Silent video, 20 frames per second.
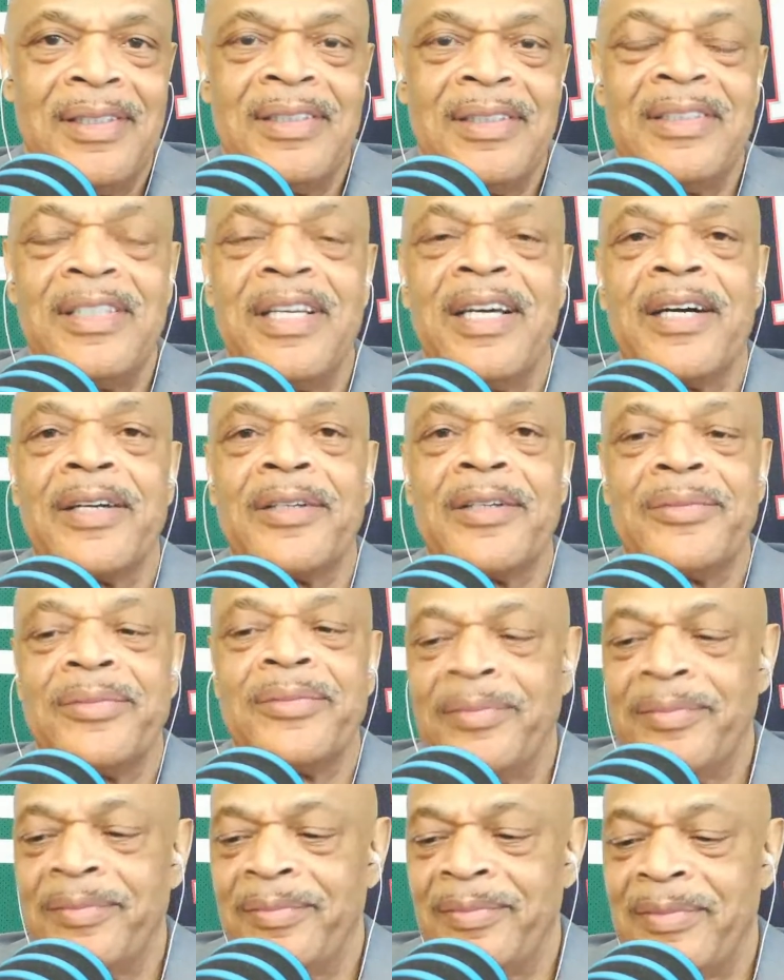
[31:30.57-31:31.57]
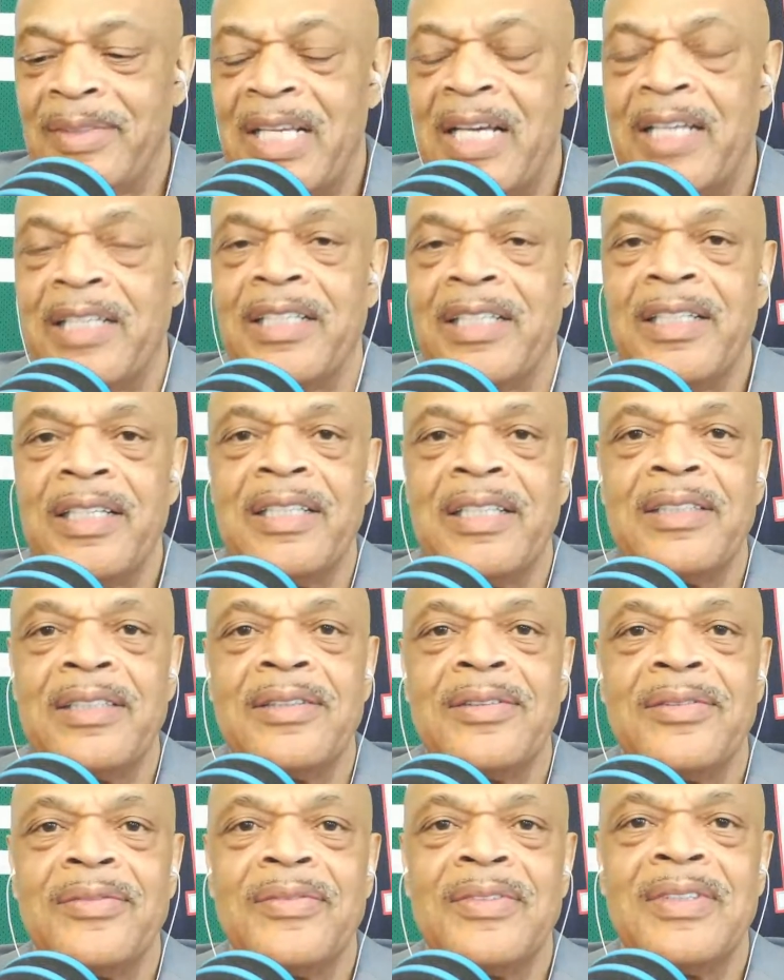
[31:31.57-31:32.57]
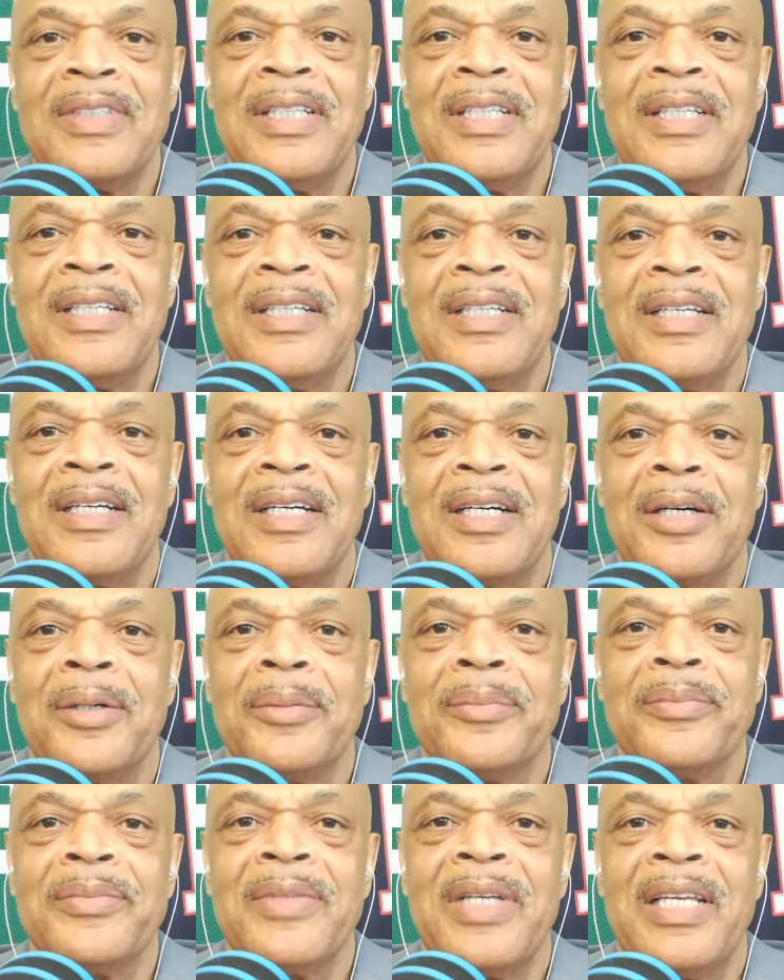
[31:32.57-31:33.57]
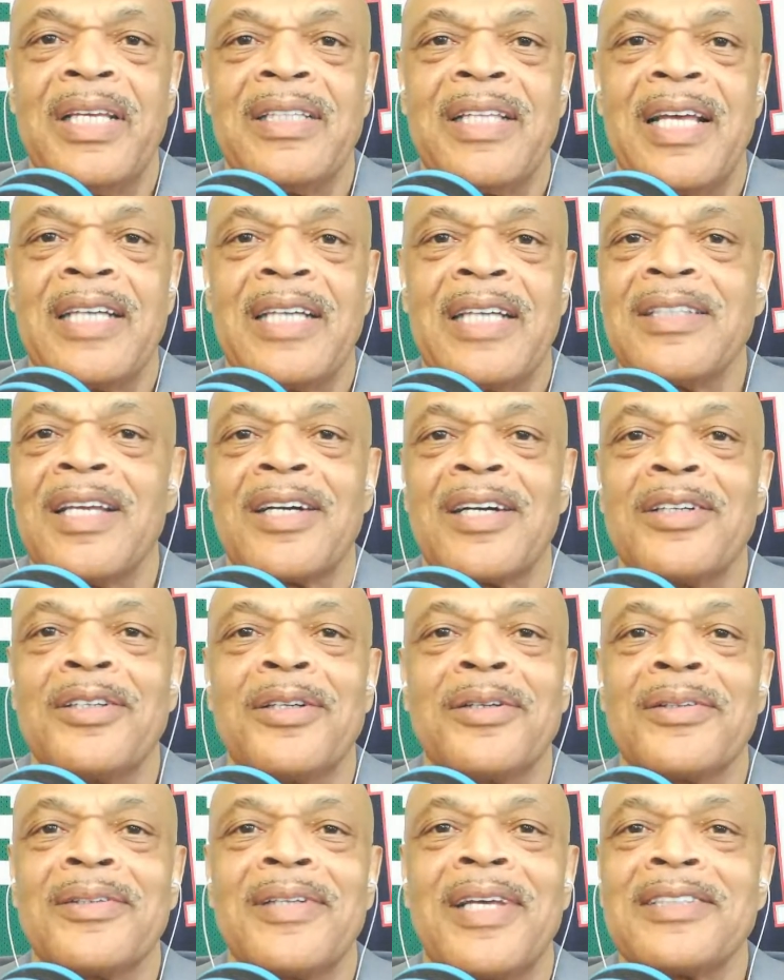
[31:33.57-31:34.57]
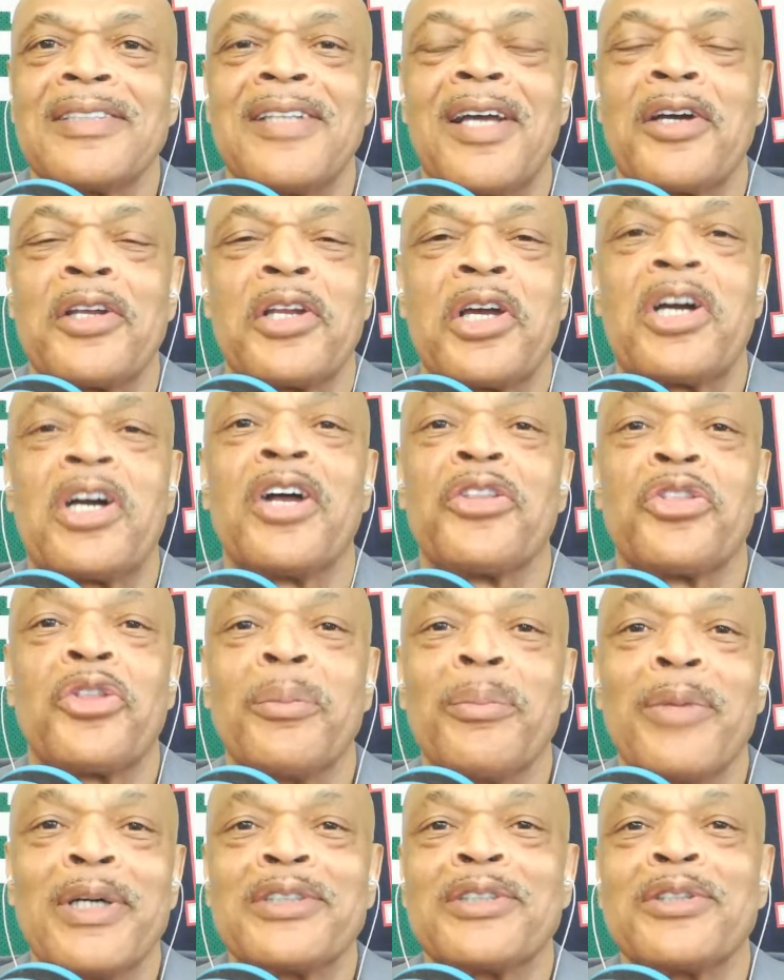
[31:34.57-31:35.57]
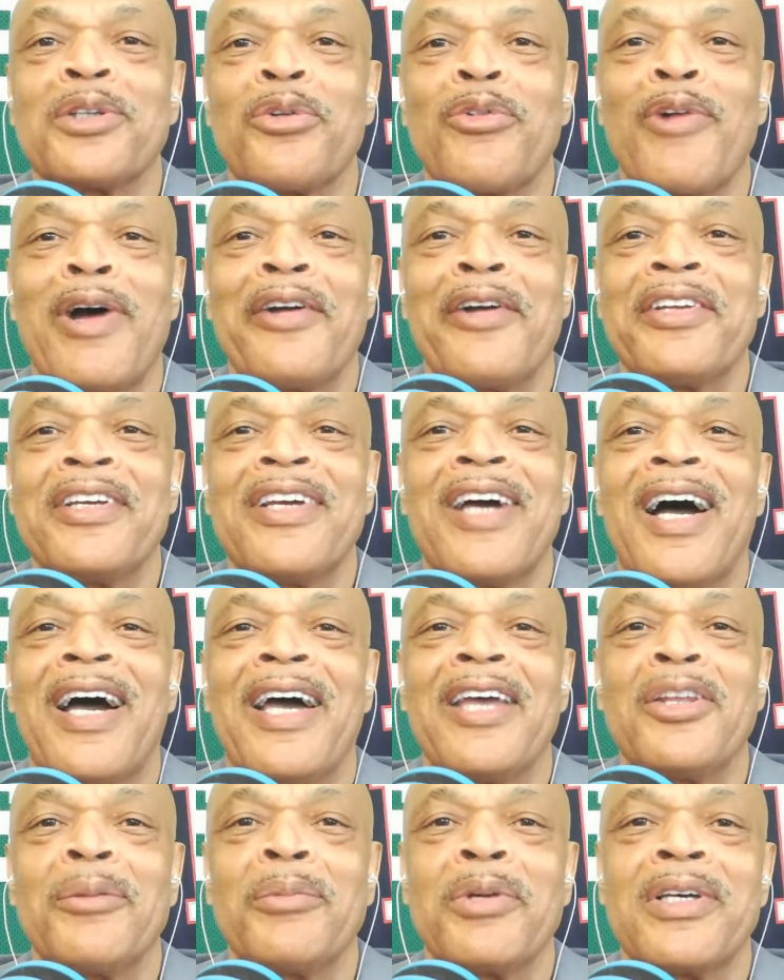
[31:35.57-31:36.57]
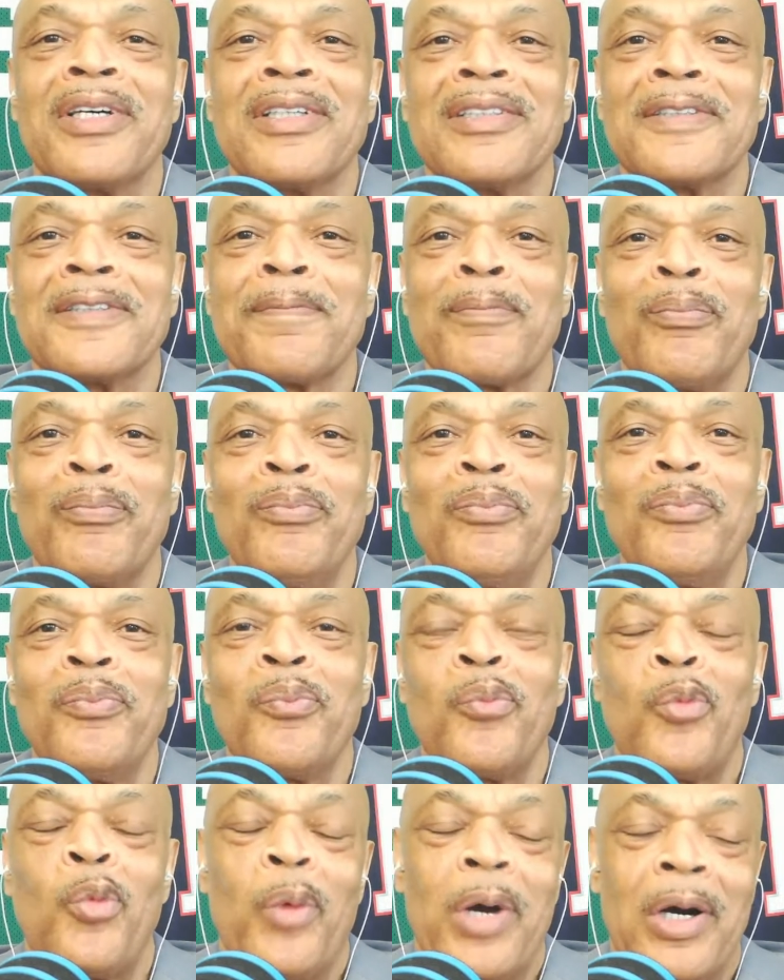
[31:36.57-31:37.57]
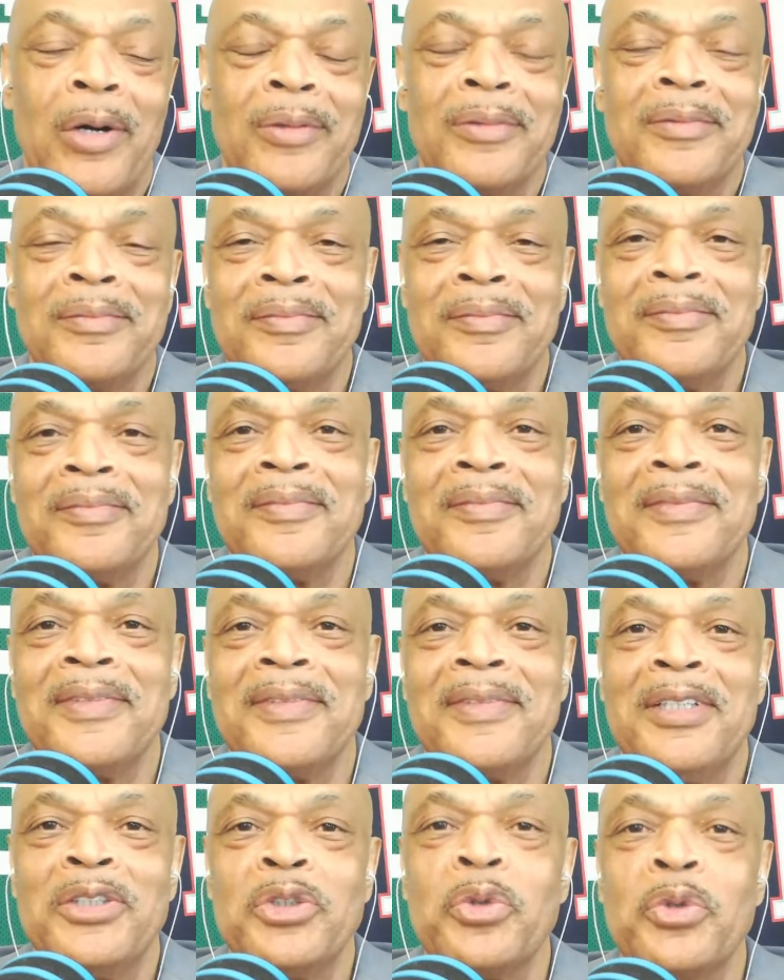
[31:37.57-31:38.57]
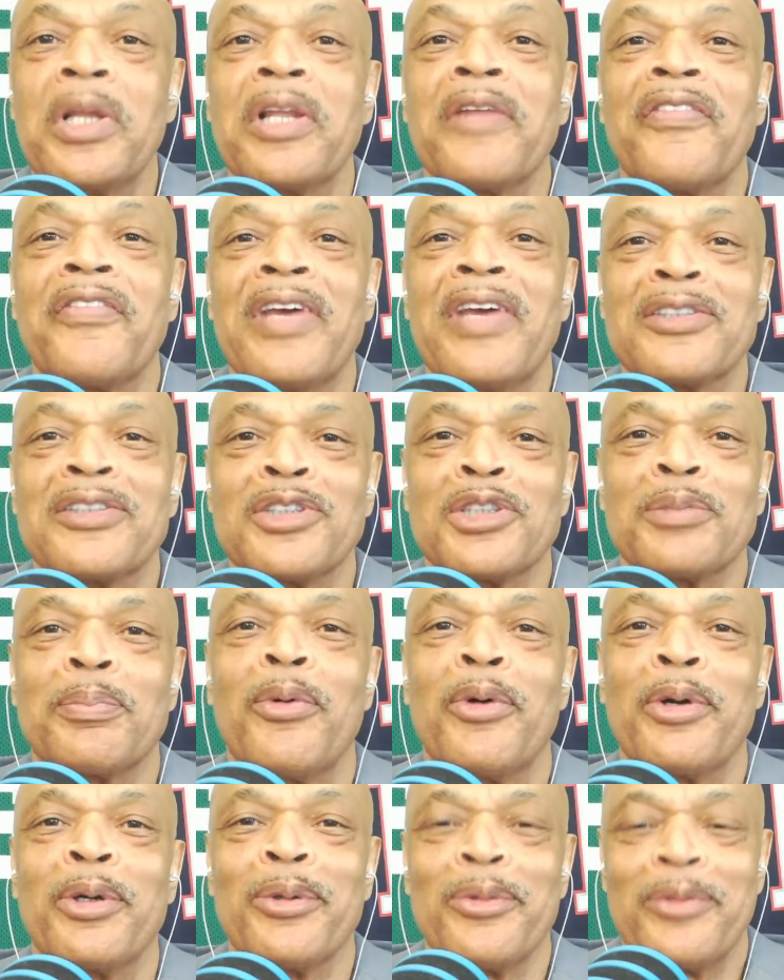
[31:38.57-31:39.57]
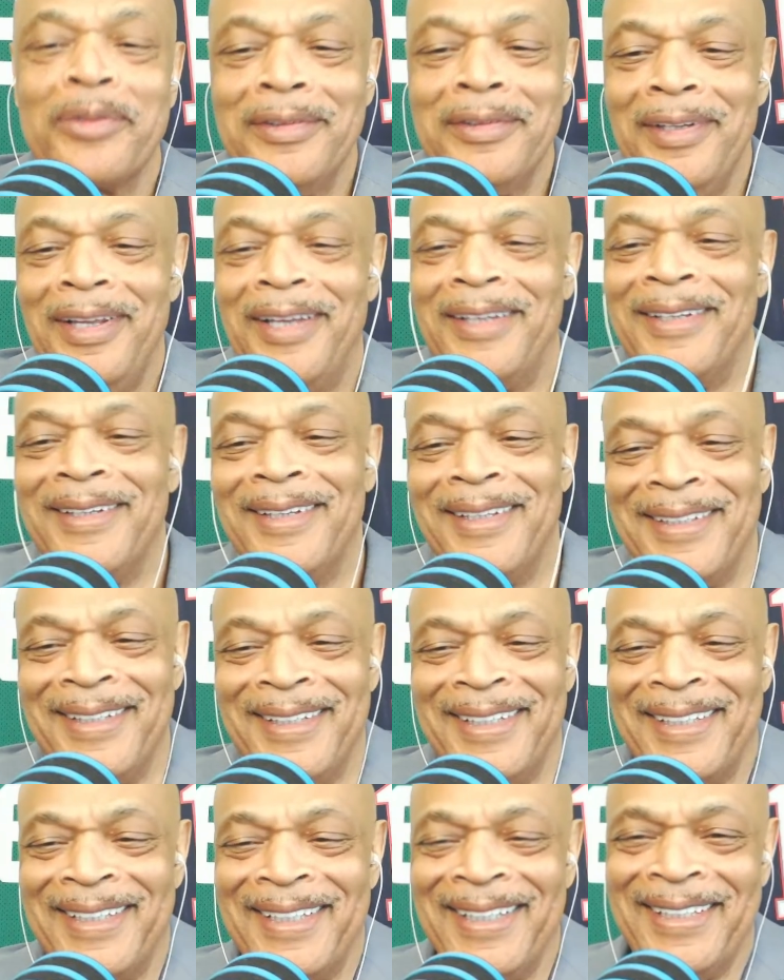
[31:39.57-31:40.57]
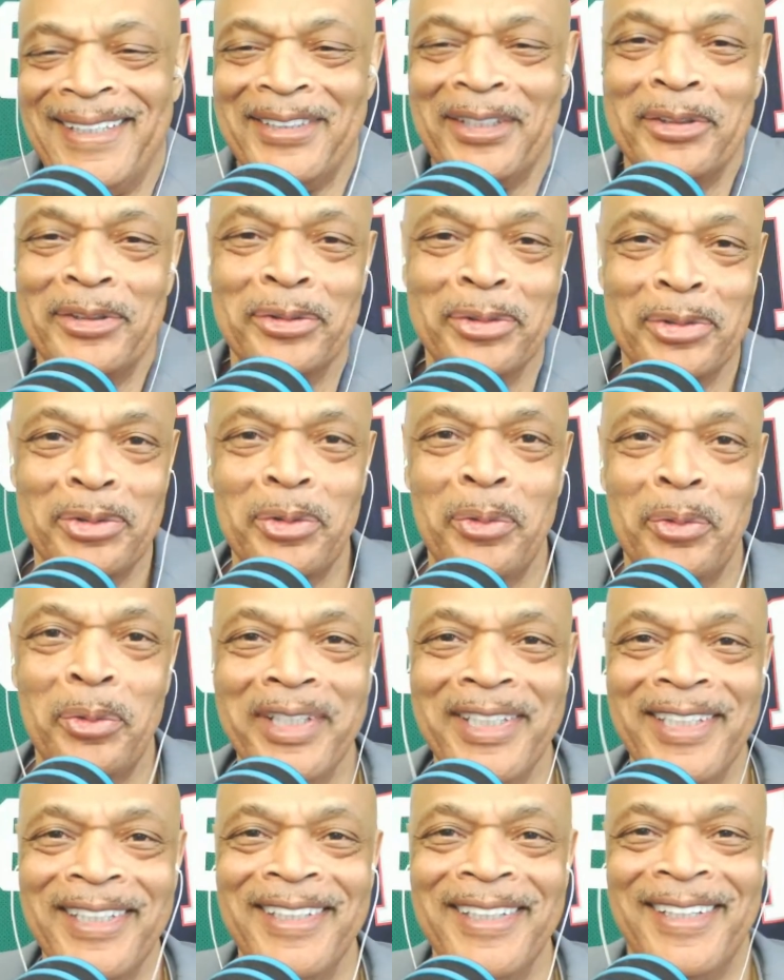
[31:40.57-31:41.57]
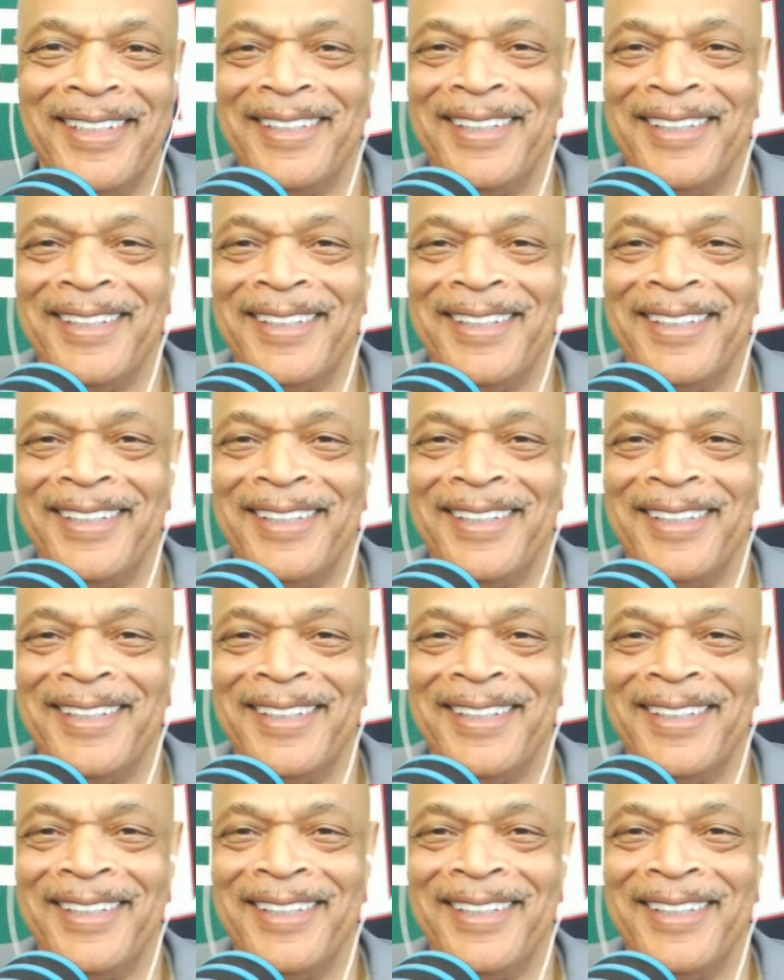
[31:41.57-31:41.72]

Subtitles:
Yeah, 9-8. And that's not gonna cut the mustard around here either because, well, New England fans are spoiled. They're used to winning.